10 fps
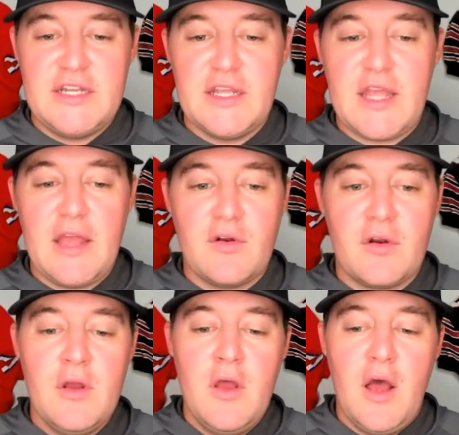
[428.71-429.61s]

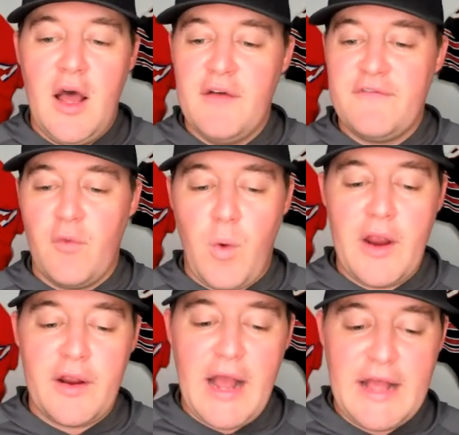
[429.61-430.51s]
indicator for
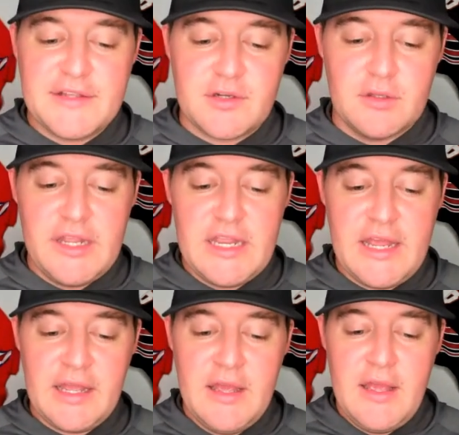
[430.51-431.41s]
where guys are
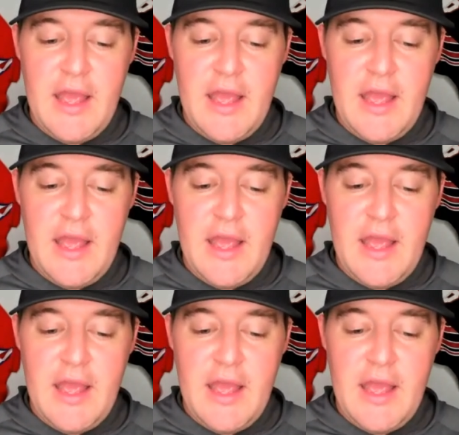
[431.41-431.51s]
leaning.